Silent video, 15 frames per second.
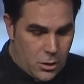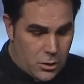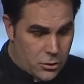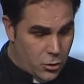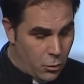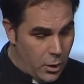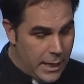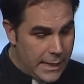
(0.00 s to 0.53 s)

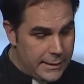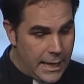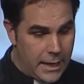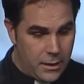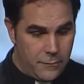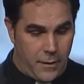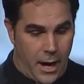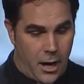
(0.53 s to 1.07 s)
So in that
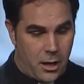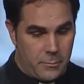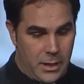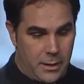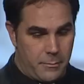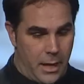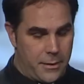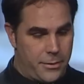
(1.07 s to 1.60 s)

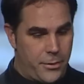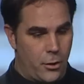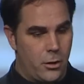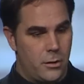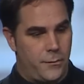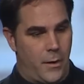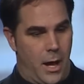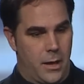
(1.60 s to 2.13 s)
environment, my
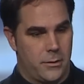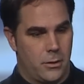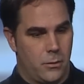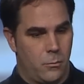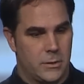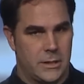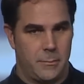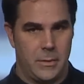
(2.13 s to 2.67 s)
third father
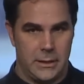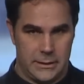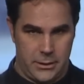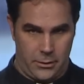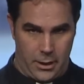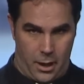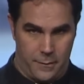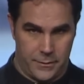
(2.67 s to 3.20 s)
was a
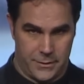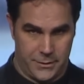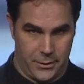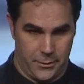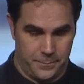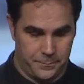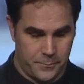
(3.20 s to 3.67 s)
military officer.